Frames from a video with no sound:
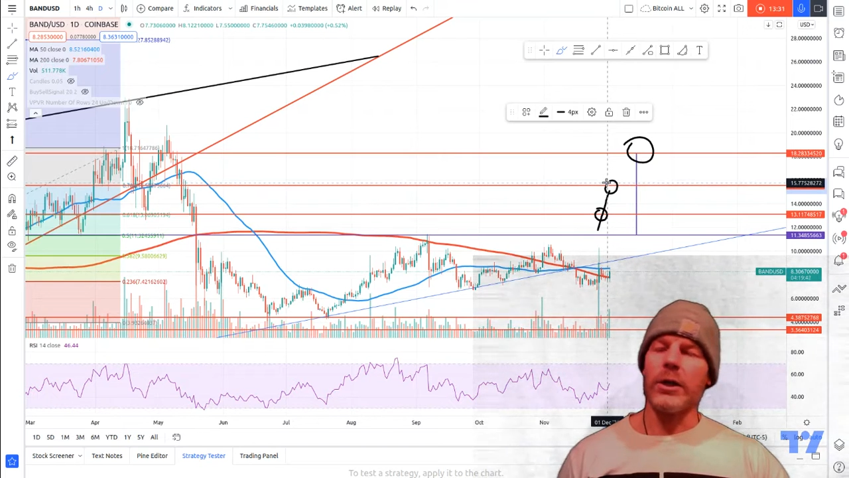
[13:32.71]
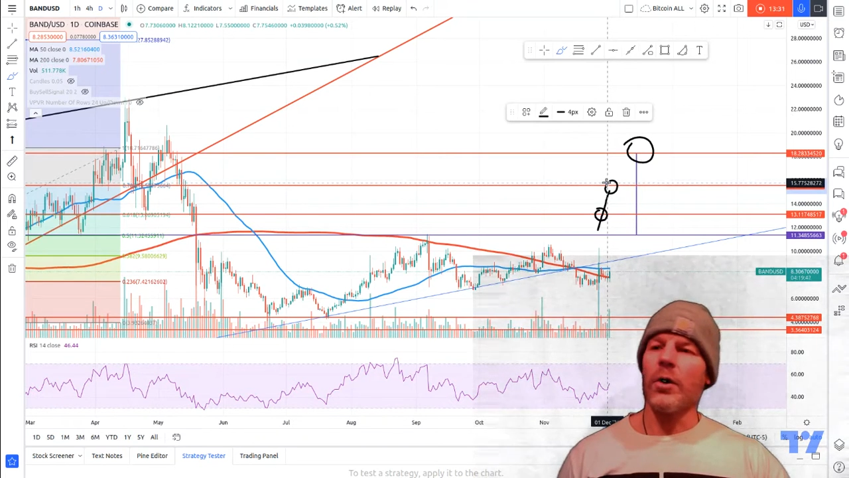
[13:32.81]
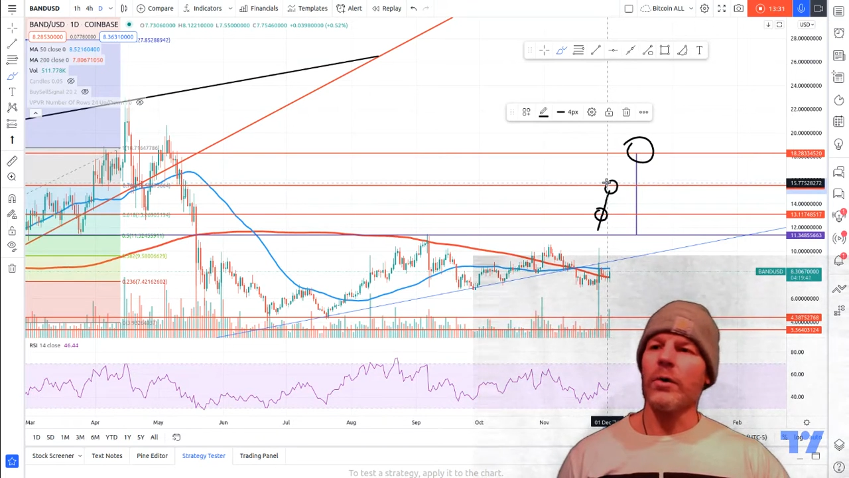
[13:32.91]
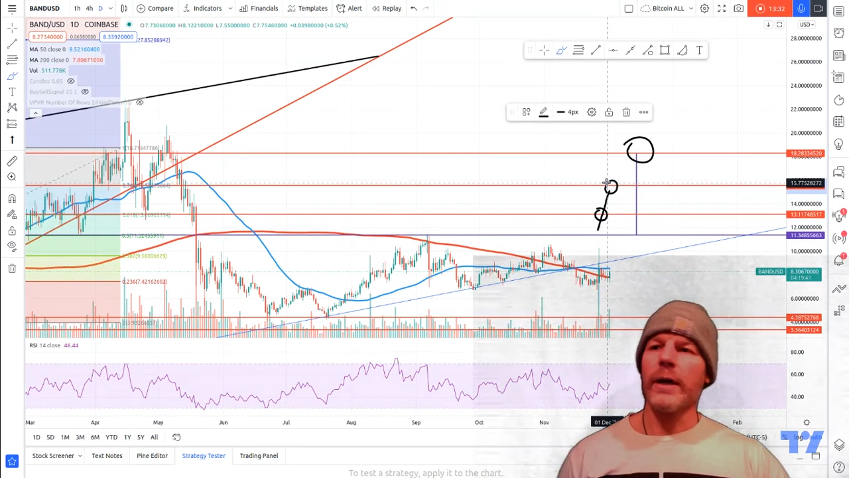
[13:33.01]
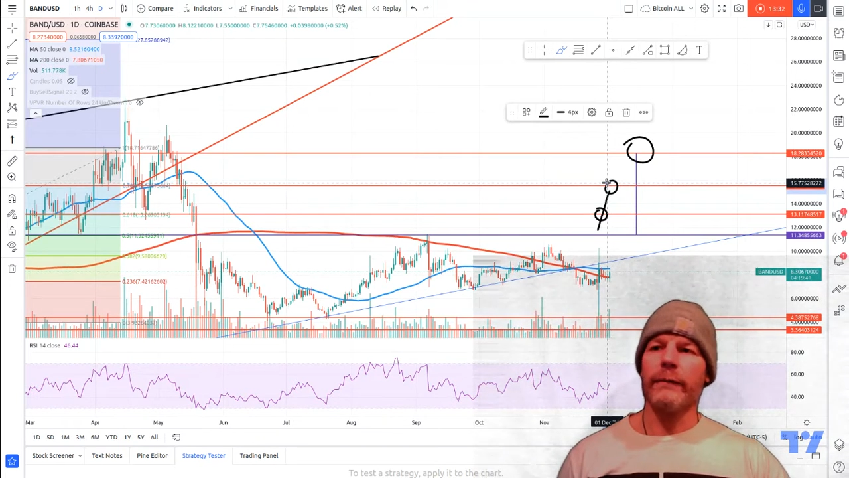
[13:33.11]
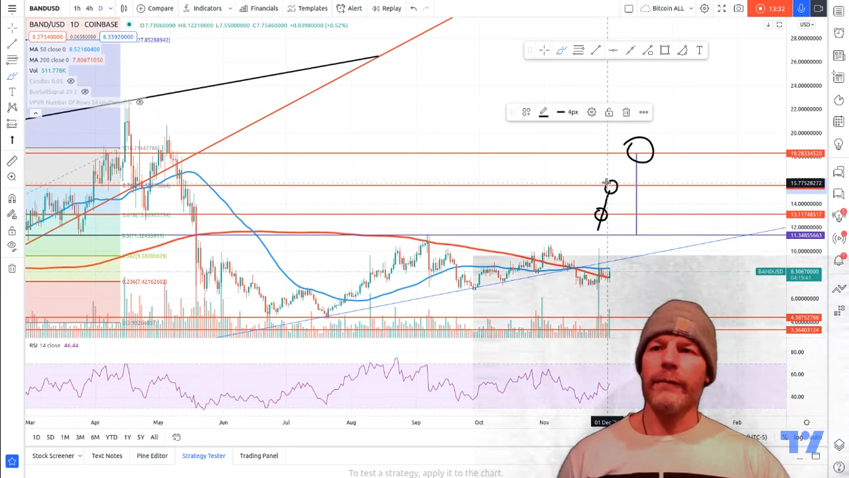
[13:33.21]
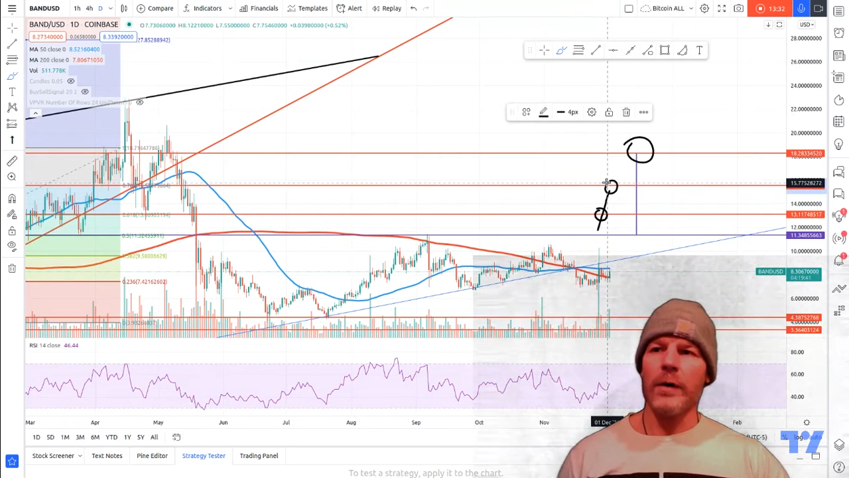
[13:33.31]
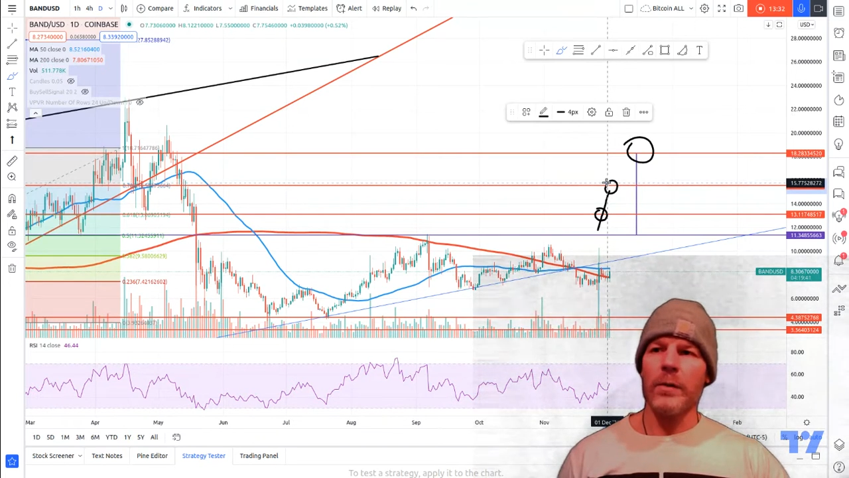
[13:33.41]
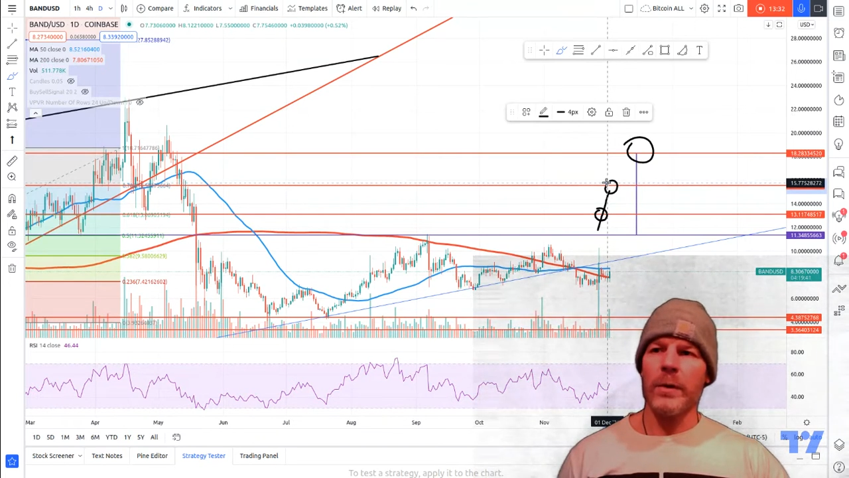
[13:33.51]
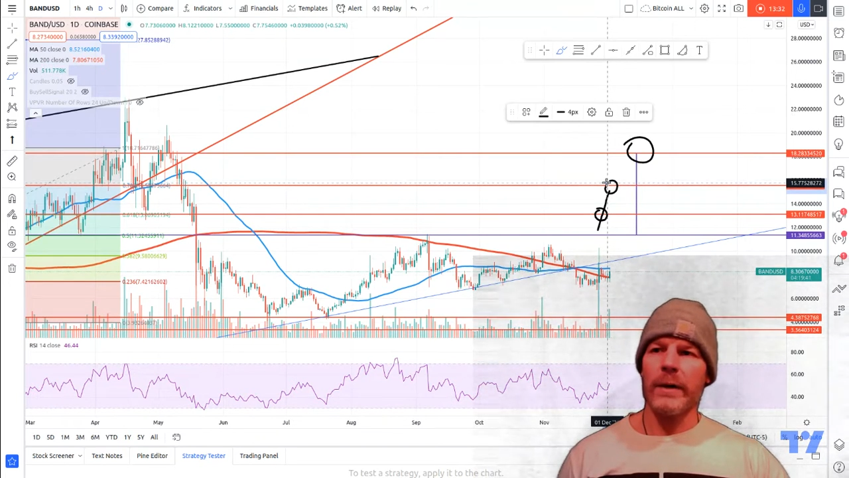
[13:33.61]
Don't get
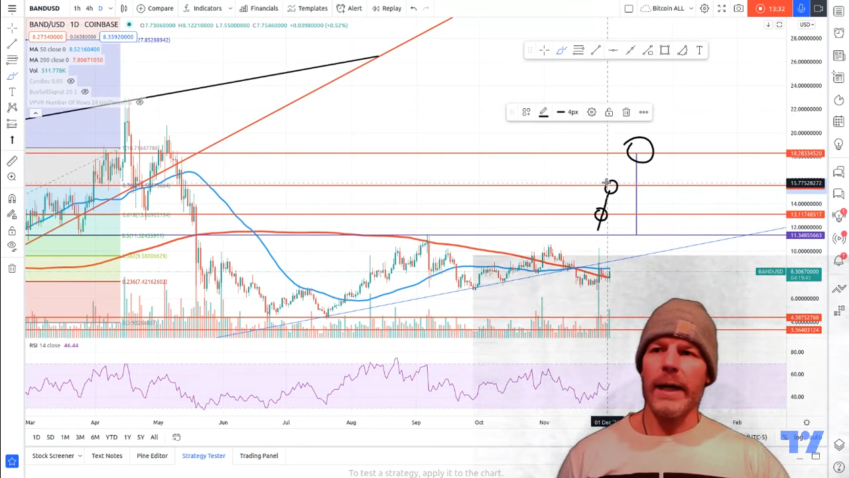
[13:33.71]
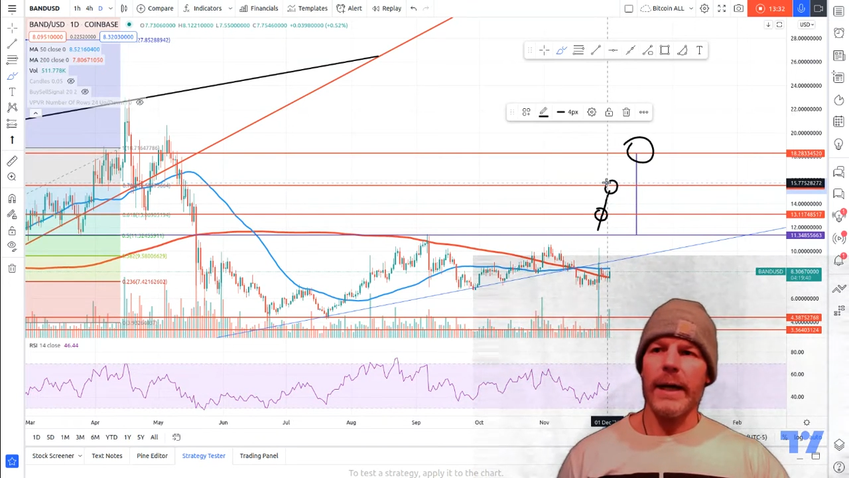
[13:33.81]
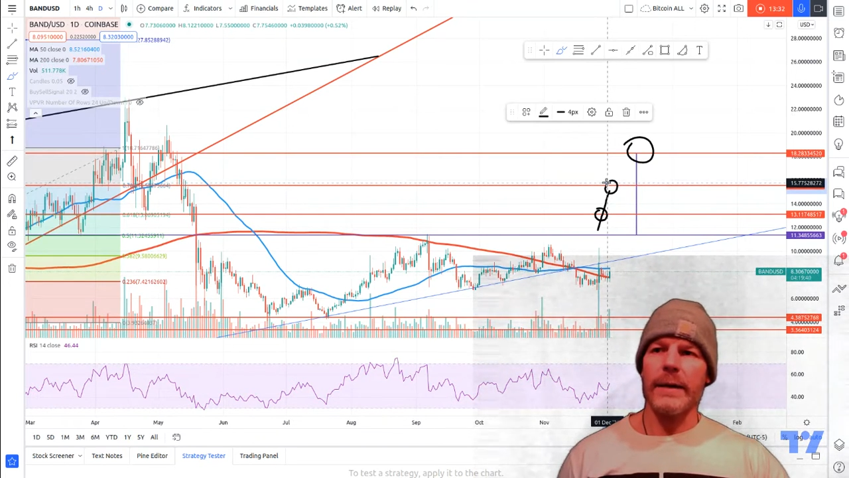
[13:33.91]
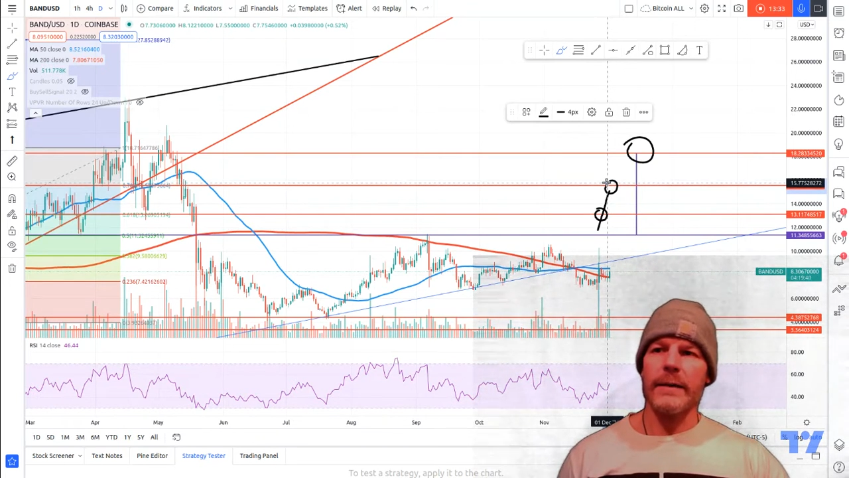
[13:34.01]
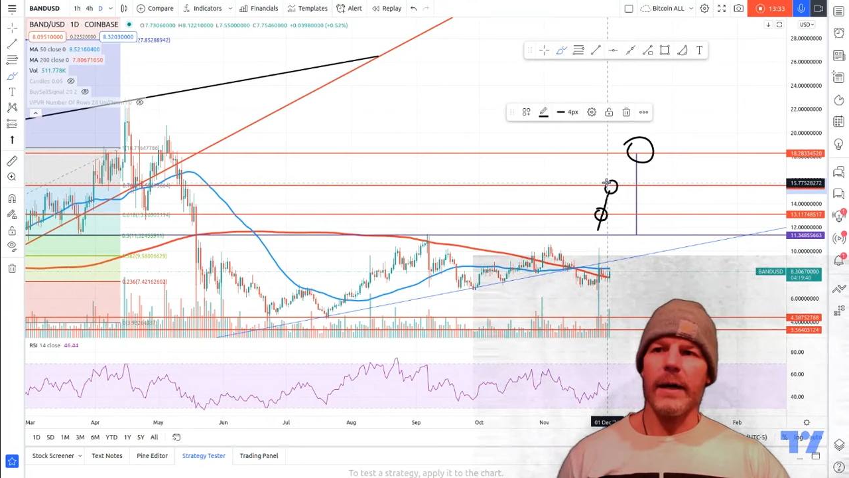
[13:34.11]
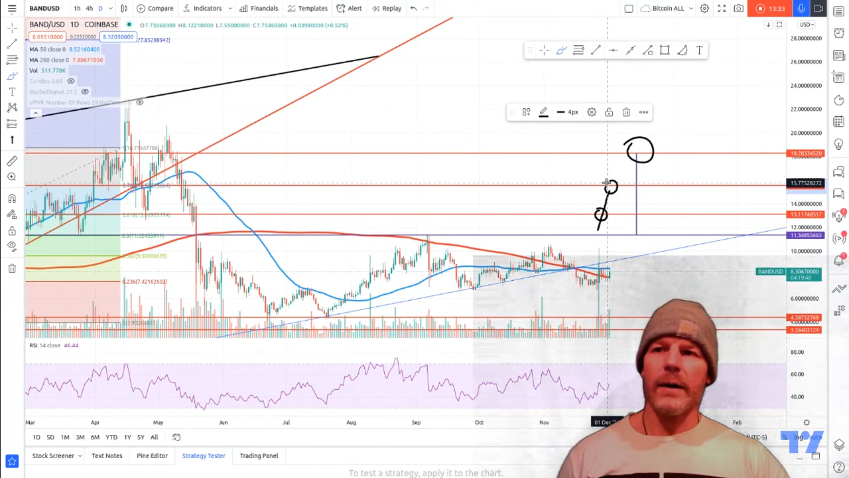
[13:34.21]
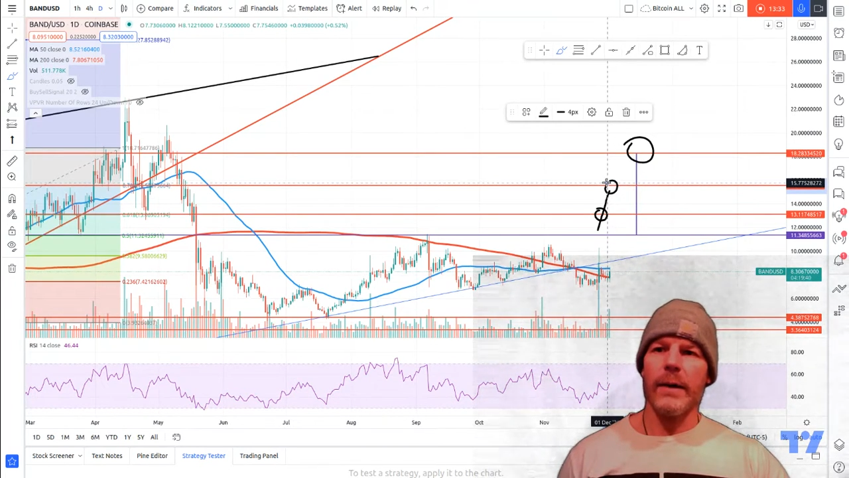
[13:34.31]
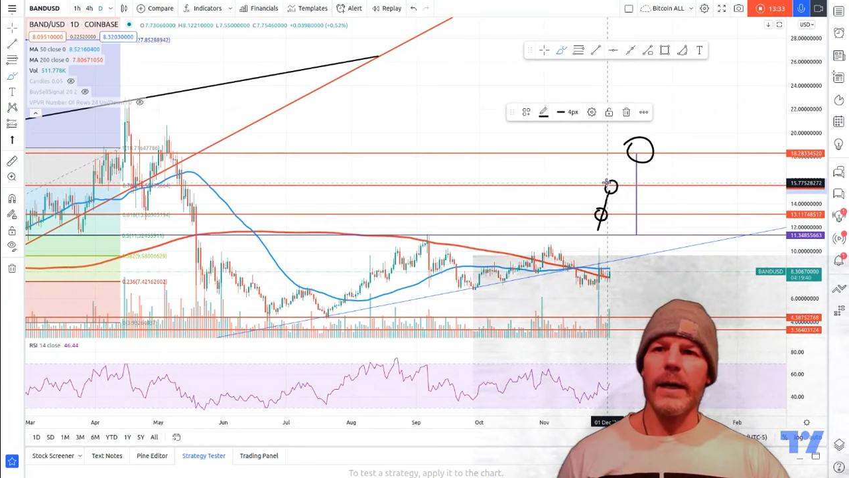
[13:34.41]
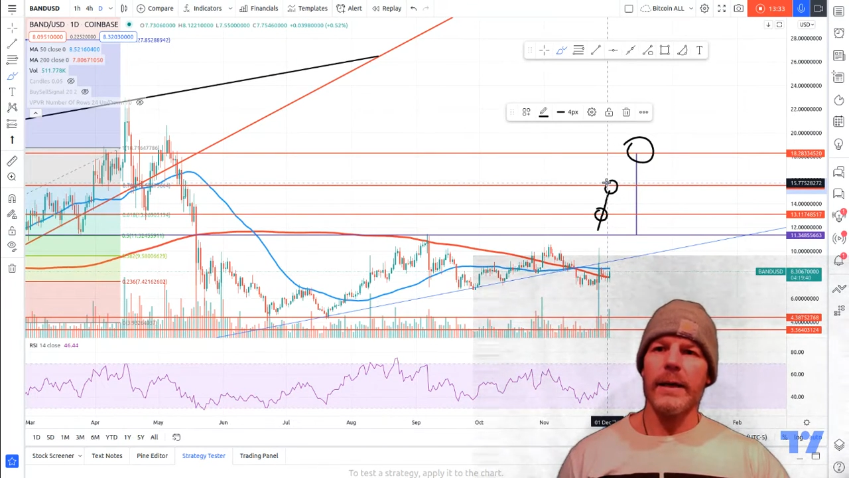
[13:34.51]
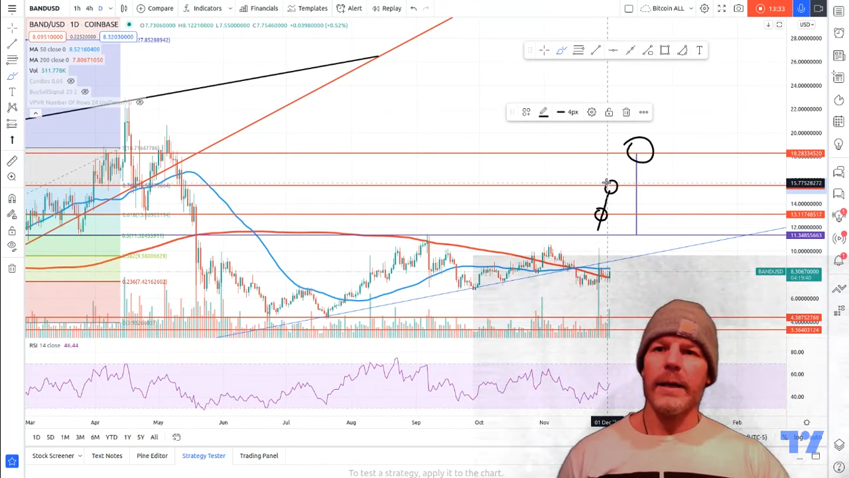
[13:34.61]
FOMO, guys. All
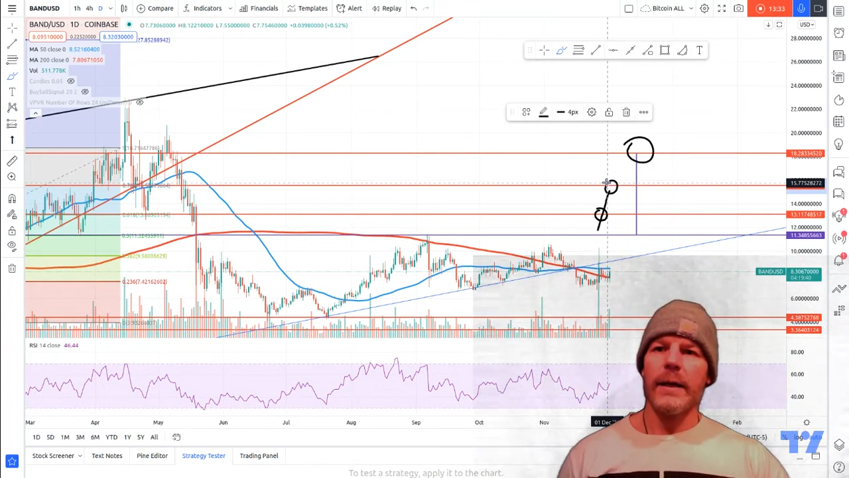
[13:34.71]
right.